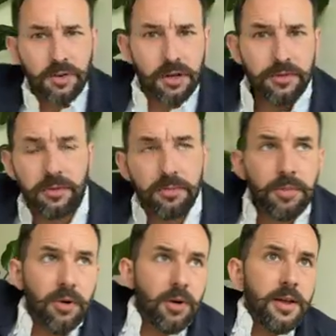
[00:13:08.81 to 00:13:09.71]
Wonderful
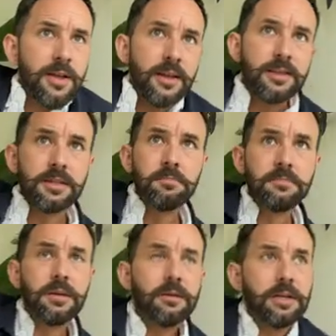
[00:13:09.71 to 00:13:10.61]
bought some
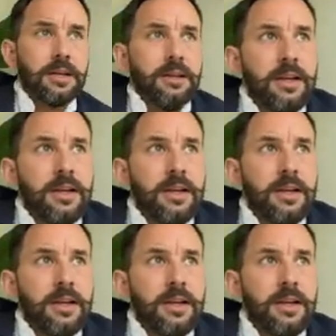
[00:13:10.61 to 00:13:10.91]
milk